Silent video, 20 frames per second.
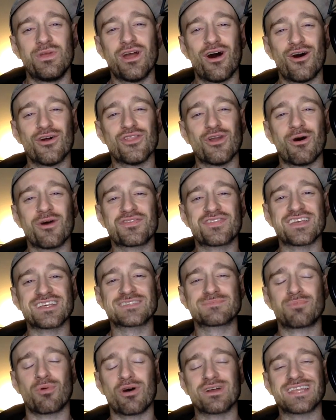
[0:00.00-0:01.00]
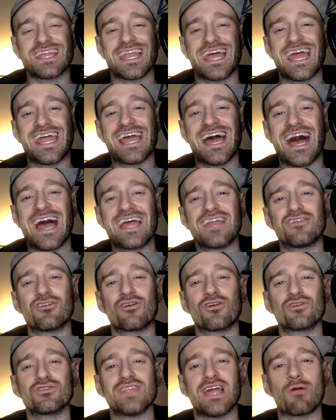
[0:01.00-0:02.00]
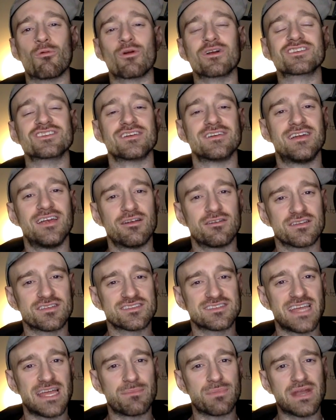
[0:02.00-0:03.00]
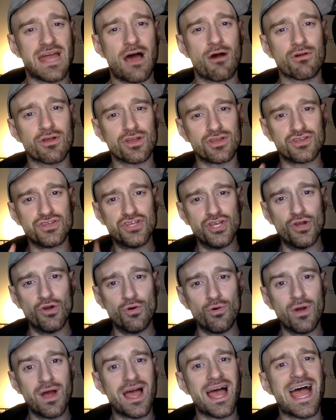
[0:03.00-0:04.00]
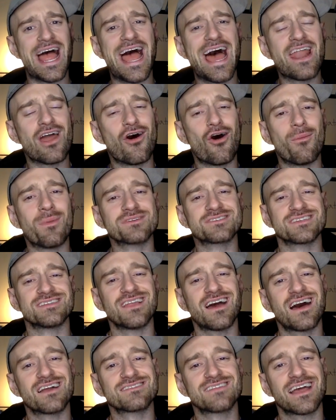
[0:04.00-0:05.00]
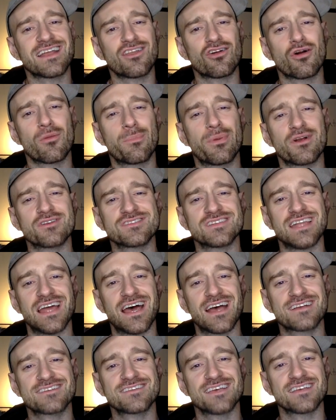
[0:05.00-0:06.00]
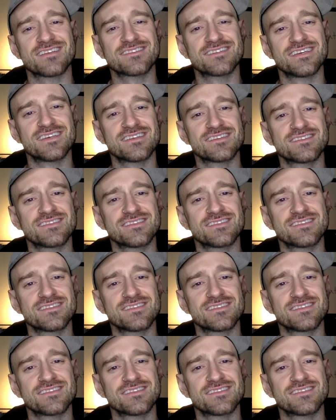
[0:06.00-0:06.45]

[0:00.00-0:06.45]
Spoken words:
all know at this point that AI and neural networks are here to stay, but how can you, at home as a non-technical person, access this?